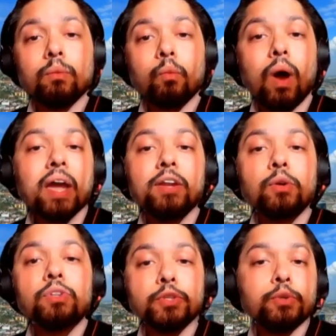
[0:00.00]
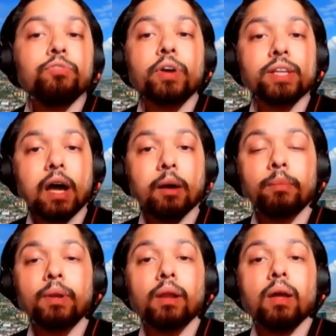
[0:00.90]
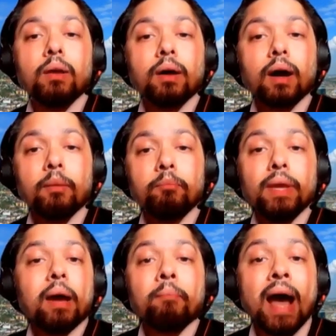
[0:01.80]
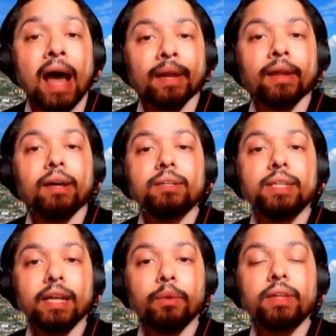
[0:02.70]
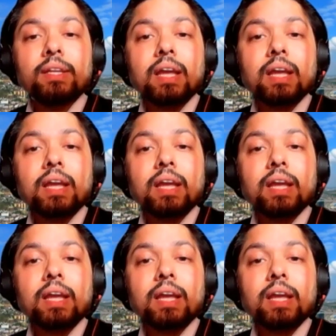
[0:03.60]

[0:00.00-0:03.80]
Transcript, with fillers: why don't you, for example, uh, be a man and deal with it?